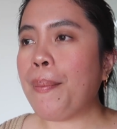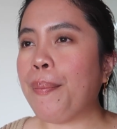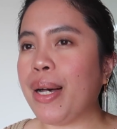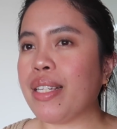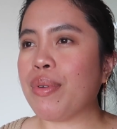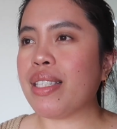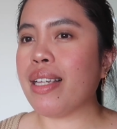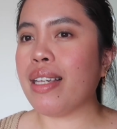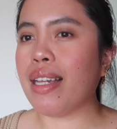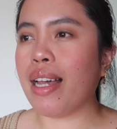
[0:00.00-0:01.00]
But I was
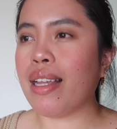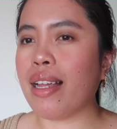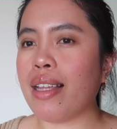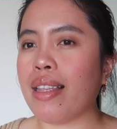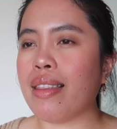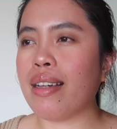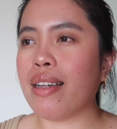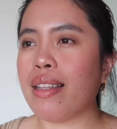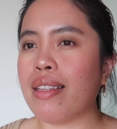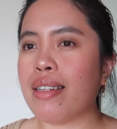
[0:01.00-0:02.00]
thinking,
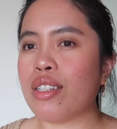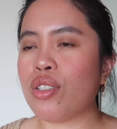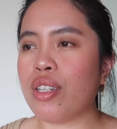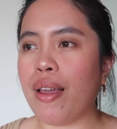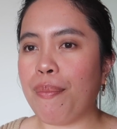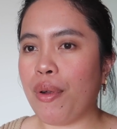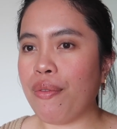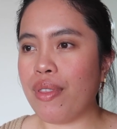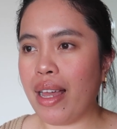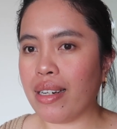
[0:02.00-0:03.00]
the shape
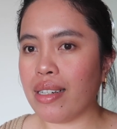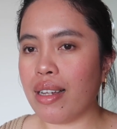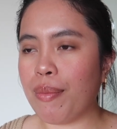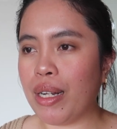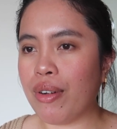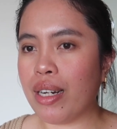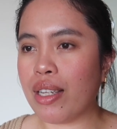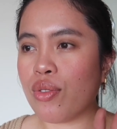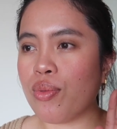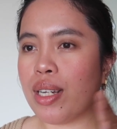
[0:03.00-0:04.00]
of that ballerina
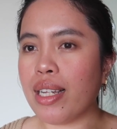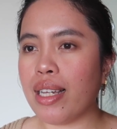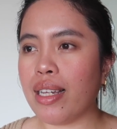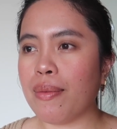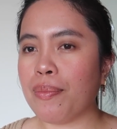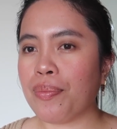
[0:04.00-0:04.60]
is really,